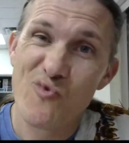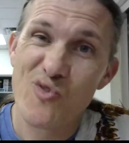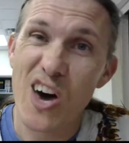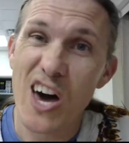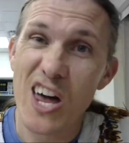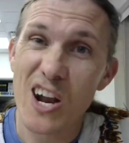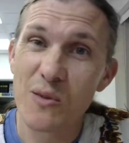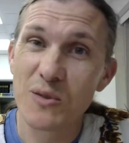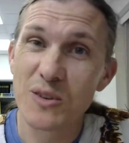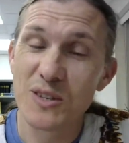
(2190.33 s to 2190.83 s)

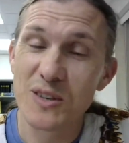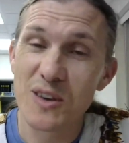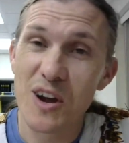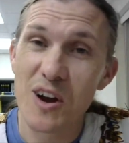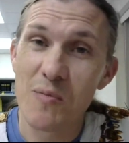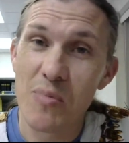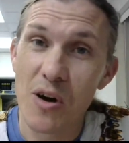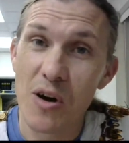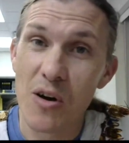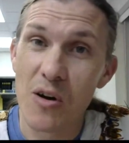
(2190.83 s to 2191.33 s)
thought it was
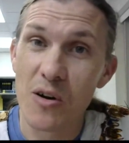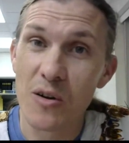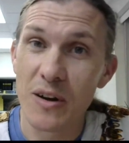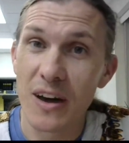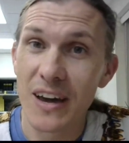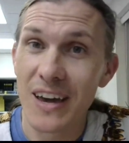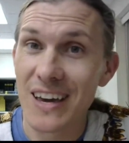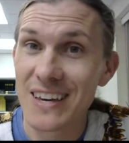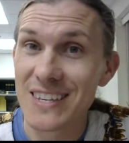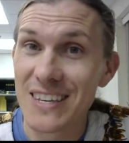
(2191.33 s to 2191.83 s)
their boat,
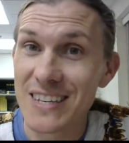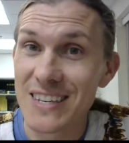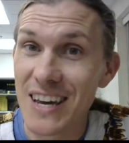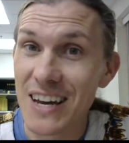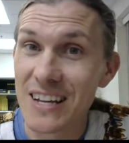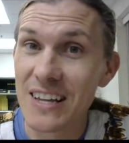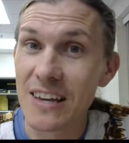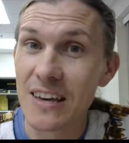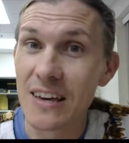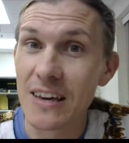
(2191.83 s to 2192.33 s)
I guess it
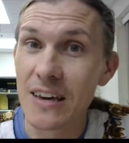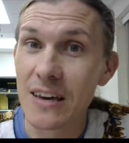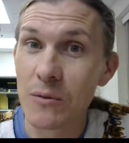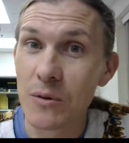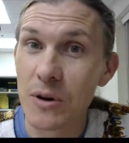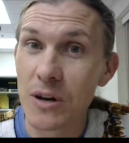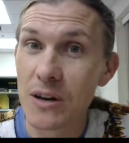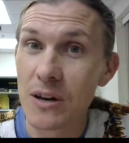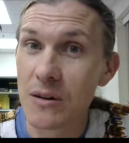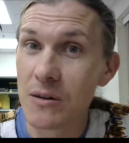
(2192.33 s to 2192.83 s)

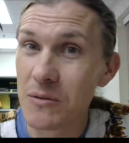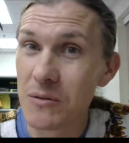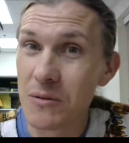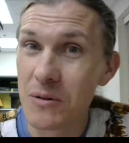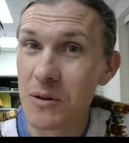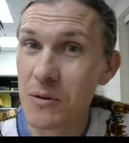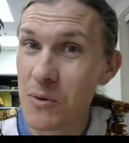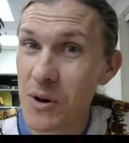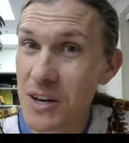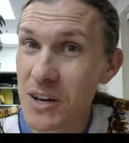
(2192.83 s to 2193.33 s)
technically
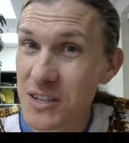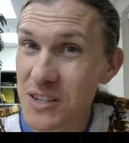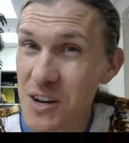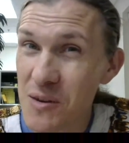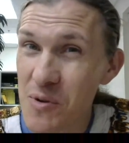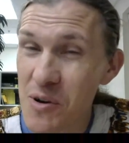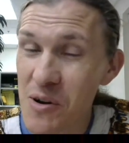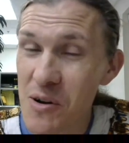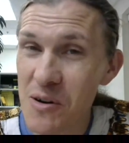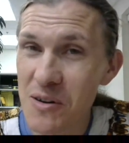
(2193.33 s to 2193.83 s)
was
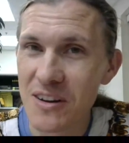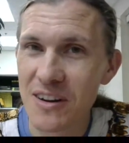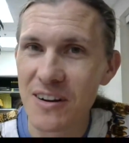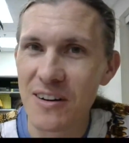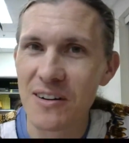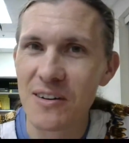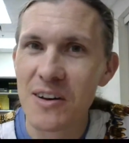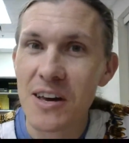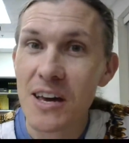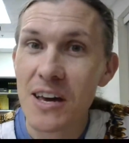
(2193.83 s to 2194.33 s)
their
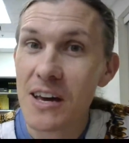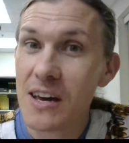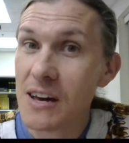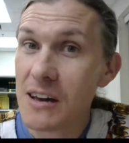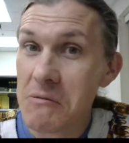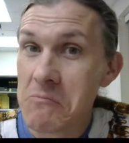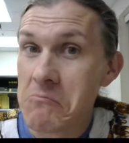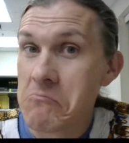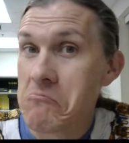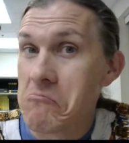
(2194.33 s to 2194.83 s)
boat,
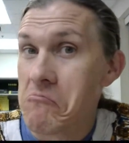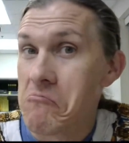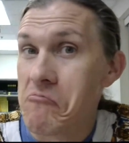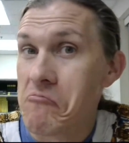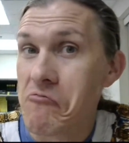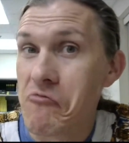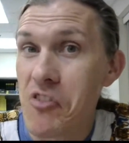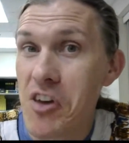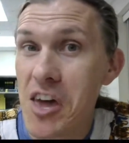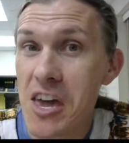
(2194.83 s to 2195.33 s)

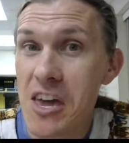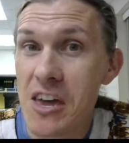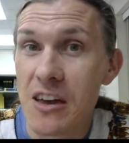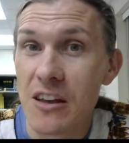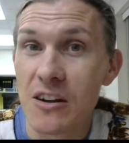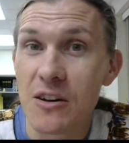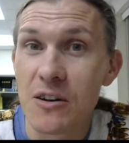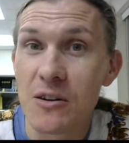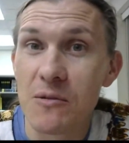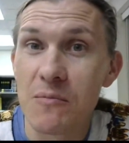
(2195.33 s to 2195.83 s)

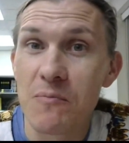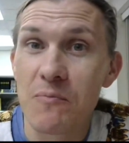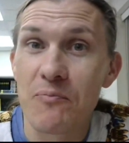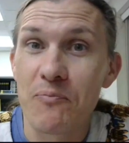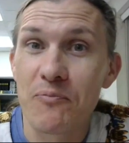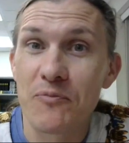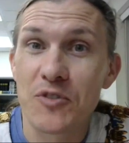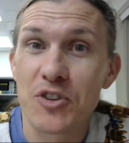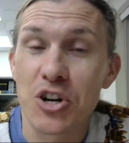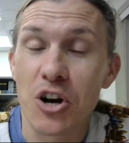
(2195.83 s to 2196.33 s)
they,
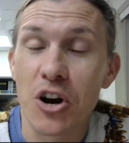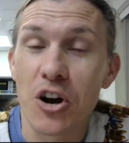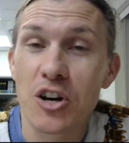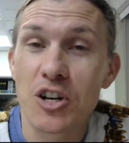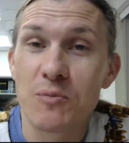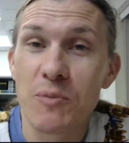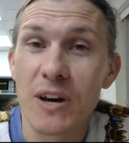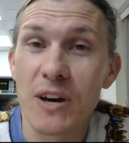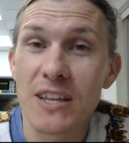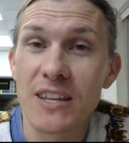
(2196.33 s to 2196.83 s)

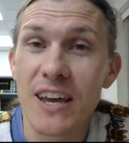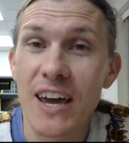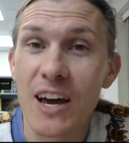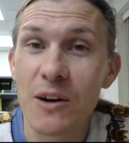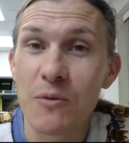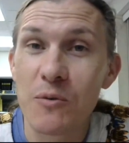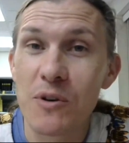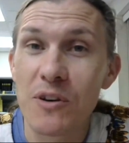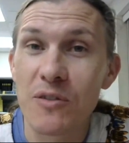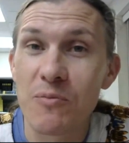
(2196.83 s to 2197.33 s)
charged my
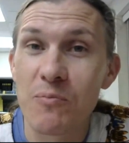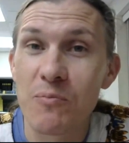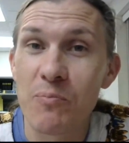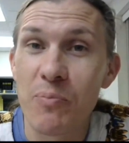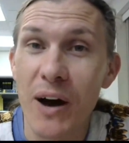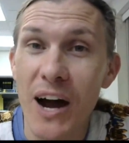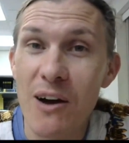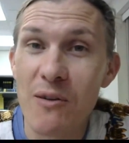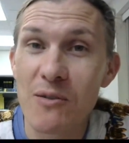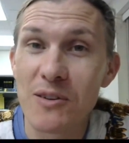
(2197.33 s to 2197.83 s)
dad with
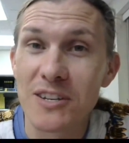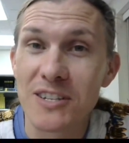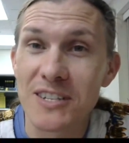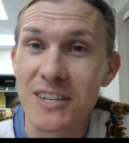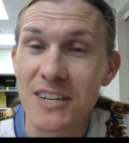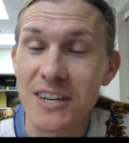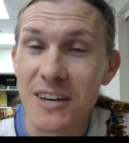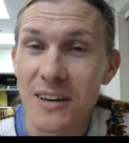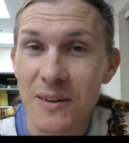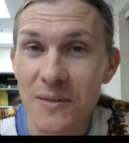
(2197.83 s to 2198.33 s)

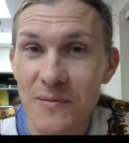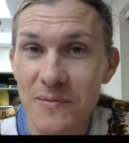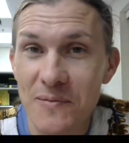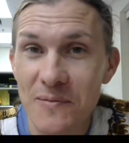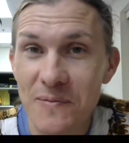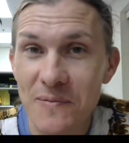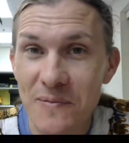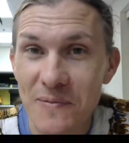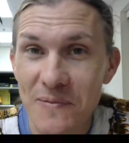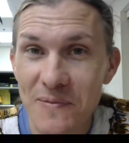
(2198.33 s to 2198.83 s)
piracy.
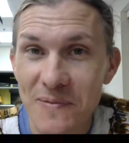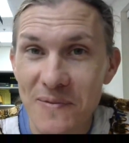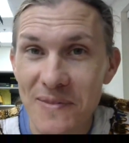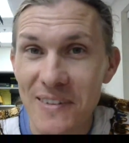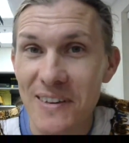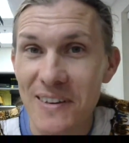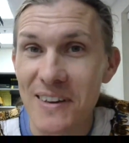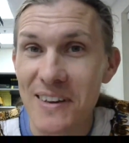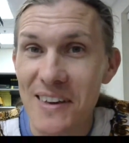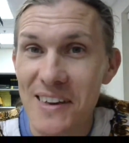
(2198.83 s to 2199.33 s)

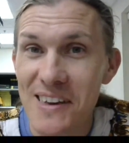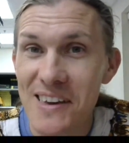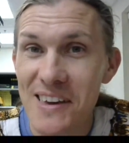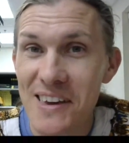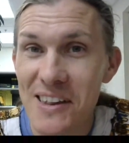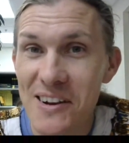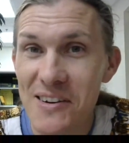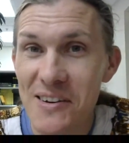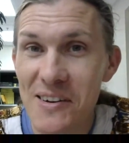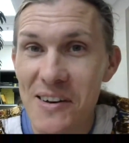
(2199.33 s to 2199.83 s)

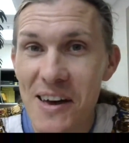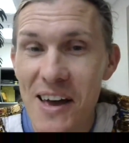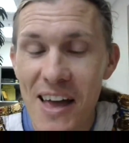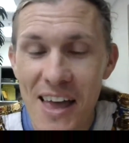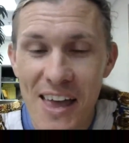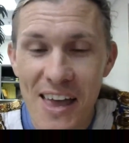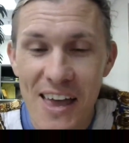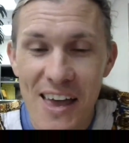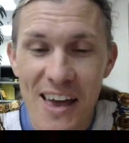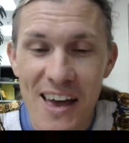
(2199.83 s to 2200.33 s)

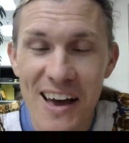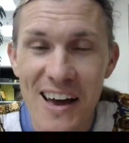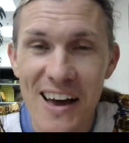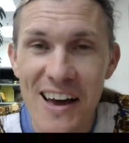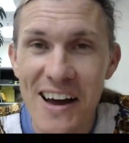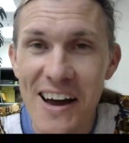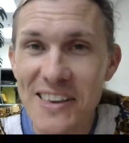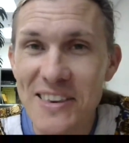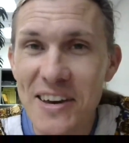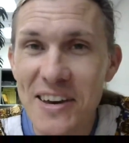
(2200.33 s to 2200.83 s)

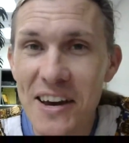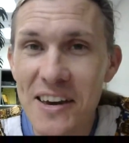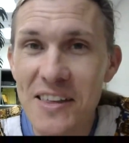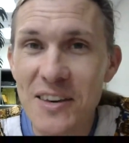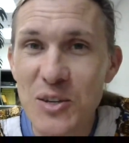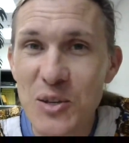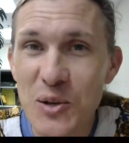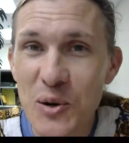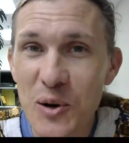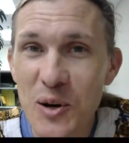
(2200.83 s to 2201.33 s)
I tell you
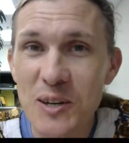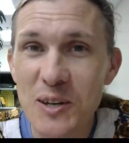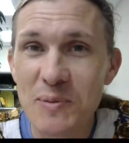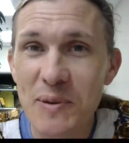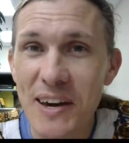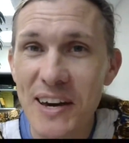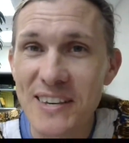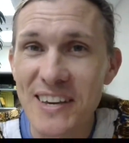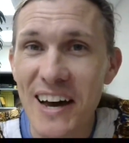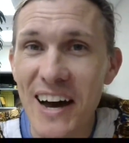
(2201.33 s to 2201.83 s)
these stories
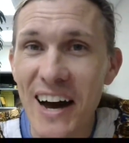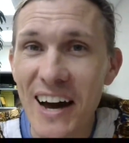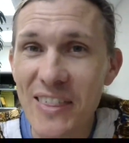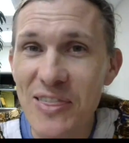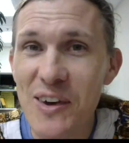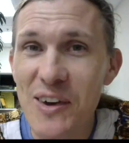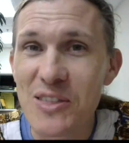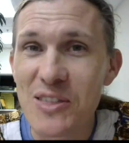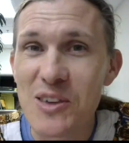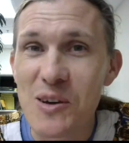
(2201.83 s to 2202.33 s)
because
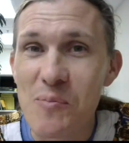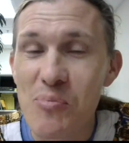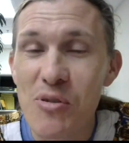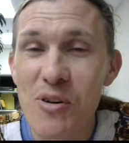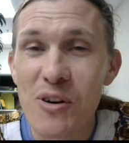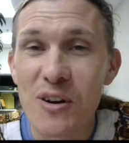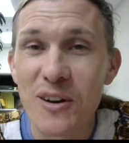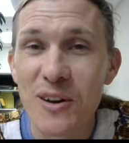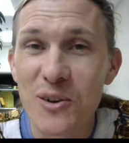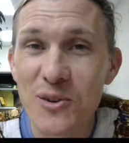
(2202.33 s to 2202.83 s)
I think they're
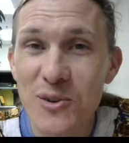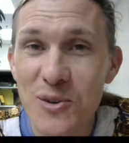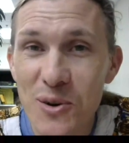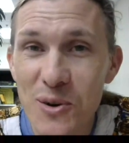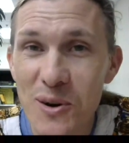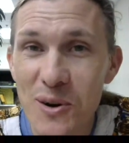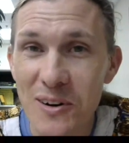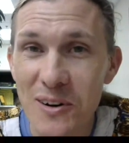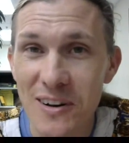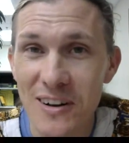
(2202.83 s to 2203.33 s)
pretty
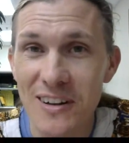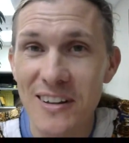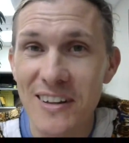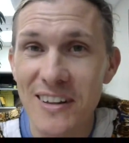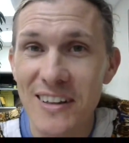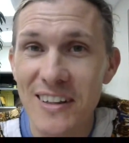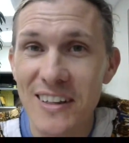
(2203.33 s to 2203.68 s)
cool.